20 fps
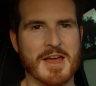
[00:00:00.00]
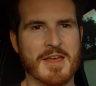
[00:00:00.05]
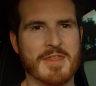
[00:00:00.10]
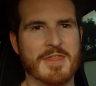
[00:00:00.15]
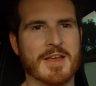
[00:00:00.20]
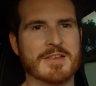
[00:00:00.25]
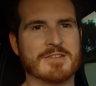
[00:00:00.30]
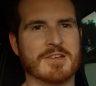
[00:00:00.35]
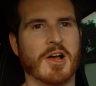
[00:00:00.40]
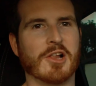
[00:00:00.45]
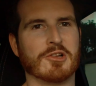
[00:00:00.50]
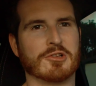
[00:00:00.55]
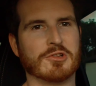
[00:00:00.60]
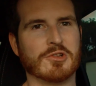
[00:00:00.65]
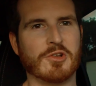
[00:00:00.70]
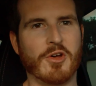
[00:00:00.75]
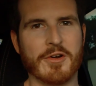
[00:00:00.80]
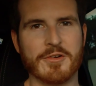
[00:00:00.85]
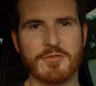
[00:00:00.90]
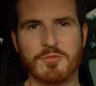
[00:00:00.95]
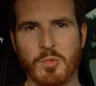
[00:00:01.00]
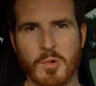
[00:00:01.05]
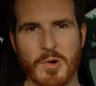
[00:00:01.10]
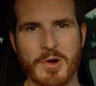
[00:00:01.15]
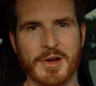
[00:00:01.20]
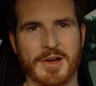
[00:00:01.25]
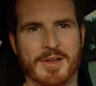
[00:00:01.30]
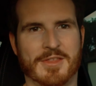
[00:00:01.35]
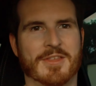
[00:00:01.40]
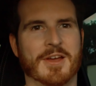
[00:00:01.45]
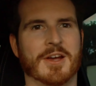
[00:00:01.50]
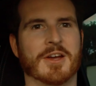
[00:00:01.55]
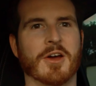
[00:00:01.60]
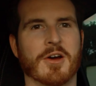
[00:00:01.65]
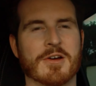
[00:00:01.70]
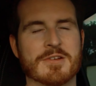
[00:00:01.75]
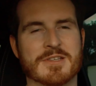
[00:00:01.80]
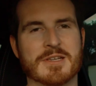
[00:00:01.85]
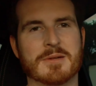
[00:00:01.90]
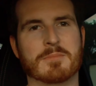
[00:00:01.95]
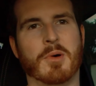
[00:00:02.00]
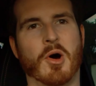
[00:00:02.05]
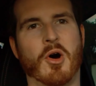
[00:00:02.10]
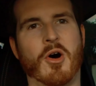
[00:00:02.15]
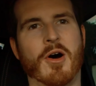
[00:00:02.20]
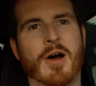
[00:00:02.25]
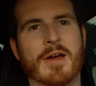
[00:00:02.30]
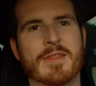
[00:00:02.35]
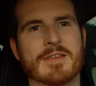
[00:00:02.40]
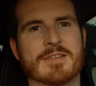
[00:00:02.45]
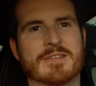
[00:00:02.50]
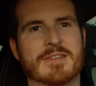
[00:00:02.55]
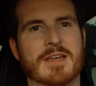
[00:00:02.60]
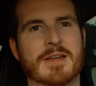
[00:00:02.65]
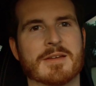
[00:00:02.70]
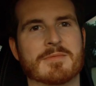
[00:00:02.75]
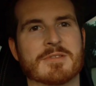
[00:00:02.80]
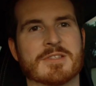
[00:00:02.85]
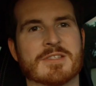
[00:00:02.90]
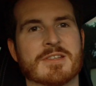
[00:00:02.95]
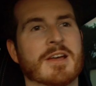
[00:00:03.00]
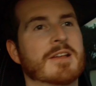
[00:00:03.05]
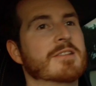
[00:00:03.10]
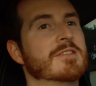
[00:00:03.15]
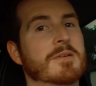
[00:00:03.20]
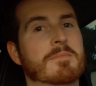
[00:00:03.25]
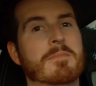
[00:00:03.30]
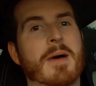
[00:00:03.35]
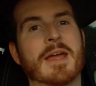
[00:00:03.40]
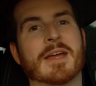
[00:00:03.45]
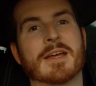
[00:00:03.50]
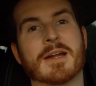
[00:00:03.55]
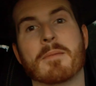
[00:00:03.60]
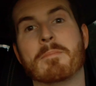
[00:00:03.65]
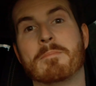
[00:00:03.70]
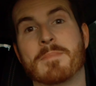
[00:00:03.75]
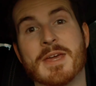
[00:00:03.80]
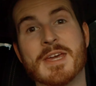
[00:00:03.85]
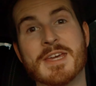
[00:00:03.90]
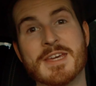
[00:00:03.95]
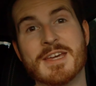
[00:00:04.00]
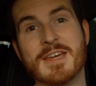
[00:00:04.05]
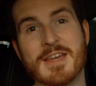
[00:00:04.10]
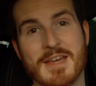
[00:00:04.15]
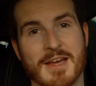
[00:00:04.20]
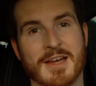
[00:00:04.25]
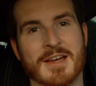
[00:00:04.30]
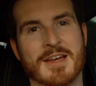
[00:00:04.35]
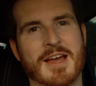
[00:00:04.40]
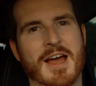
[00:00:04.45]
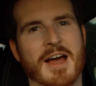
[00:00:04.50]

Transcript: There's a lot of work that goes in behind the scenes to make it appear